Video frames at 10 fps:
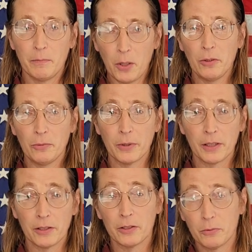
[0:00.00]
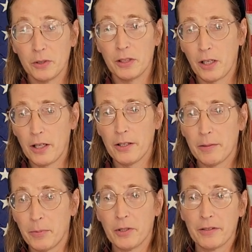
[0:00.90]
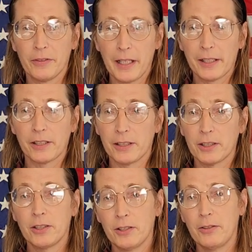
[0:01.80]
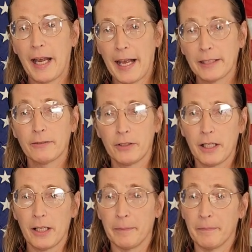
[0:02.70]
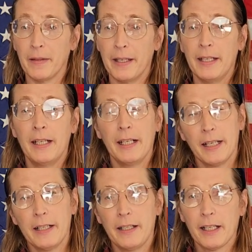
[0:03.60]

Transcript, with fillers: poll workers would call the Board of Elections to ask for help, and an